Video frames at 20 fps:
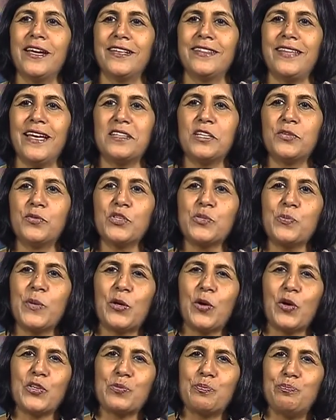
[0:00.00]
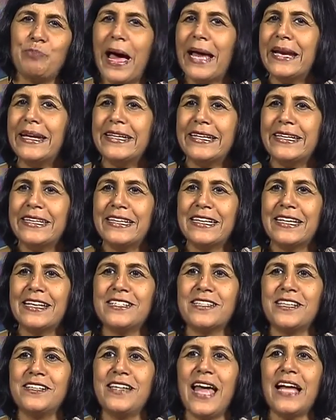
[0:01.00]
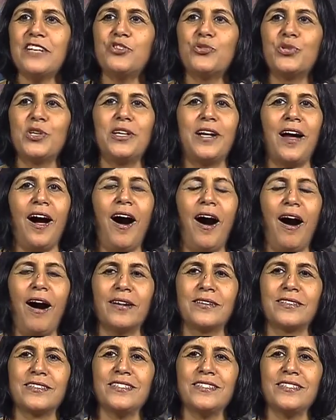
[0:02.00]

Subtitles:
that it was because ballet is a natural art.